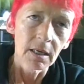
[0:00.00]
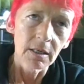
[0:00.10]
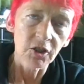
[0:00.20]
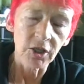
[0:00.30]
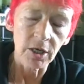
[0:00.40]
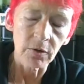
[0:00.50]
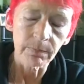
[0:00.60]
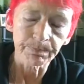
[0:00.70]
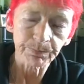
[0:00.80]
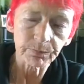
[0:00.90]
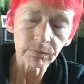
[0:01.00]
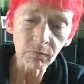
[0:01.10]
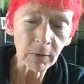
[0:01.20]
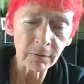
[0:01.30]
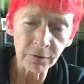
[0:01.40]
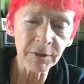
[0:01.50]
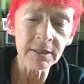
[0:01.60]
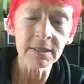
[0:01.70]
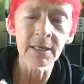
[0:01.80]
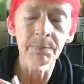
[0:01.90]
So, for
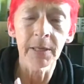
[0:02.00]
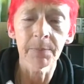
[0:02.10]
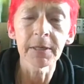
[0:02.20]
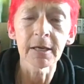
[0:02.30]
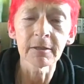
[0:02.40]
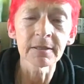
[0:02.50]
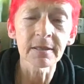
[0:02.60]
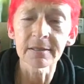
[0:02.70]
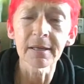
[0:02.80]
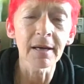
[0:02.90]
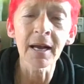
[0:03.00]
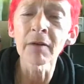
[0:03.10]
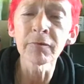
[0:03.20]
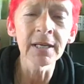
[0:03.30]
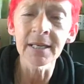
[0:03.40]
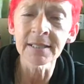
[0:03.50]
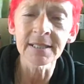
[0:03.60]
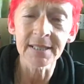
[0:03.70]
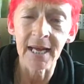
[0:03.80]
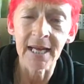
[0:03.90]
first-time puppy owners, I really
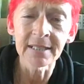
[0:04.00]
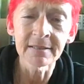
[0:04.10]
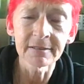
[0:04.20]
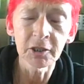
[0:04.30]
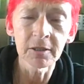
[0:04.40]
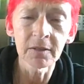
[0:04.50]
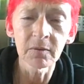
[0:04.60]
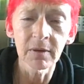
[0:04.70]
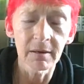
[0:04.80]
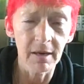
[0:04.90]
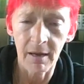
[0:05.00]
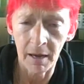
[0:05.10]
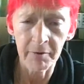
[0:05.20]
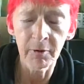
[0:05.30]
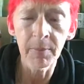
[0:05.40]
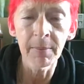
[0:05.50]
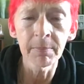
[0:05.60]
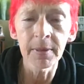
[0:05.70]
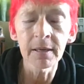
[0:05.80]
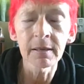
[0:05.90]
understand. I
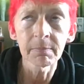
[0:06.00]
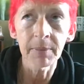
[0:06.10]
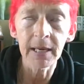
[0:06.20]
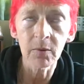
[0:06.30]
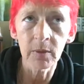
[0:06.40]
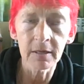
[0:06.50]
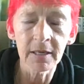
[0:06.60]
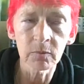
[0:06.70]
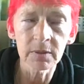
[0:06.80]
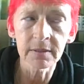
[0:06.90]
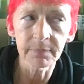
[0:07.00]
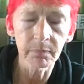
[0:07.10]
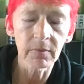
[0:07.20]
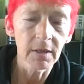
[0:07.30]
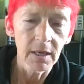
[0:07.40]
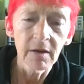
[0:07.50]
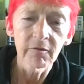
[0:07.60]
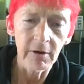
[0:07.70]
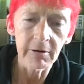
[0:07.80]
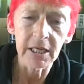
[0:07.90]
remember back when was
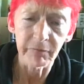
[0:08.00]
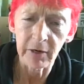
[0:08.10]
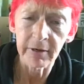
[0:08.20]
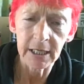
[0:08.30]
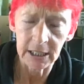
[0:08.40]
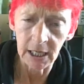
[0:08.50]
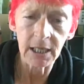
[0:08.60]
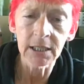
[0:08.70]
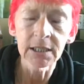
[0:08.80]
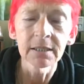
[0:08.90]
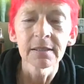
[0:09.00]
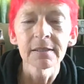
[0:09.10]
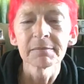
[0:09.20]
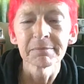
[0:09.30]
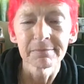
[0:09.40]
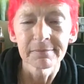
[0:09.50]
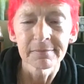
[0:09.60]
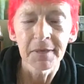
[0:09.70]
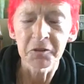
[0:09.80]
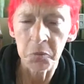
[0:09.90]
very, very young,
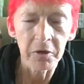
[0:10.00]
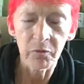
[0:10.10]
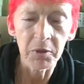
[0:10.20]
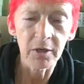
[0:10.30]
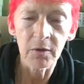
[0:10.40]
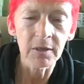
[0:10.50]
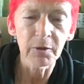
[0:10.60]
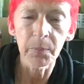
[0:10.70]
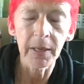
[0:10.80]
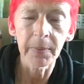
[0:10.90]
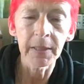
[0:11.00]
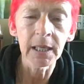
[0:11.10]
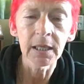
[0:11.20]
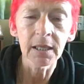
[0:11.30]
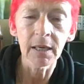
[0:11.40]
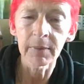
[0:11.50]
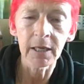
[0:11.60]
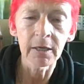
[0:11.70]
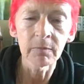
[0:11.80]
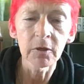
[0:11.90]
a 12-week-old little puppy coming
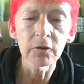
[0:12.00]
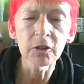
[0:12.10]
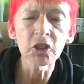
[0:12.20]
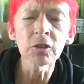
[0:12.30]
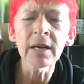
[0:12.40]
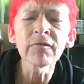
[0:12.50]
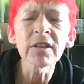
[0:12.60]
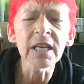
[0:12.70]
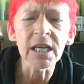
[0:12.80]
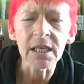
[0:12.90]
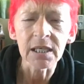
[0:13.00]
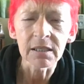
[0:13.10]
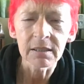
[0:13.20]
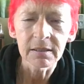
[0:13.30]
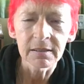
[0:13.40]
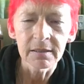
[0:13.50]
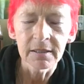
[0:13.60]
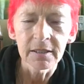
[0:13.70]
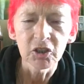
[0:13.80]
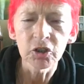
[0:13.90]
home that chewed everything.
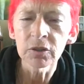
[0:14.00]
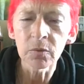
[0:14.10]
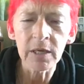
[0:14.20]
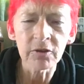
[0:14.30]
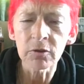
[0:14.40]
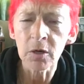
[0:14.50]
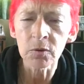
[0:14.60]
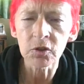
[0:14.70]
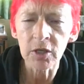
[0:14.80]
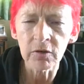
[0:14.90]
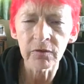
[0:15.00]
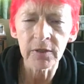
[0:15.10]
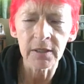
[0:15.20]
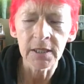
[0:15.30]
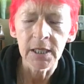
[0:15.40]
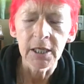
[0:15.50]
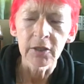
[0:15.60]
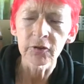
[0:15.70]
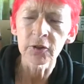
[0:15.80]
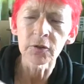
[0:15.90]
Chewed away through a whole sofa,
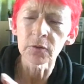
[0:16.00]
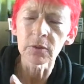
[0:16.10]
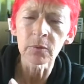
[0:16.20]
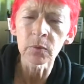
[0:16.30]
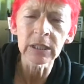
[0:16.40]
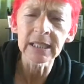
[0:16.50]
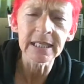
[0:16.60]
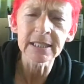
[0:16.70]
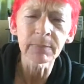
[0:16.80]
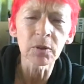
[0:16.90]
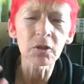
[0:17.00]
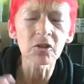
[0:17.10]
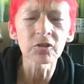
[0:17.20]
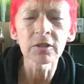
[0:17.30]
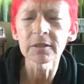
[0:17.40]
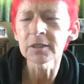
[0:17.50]
through a wooden letterbox, through...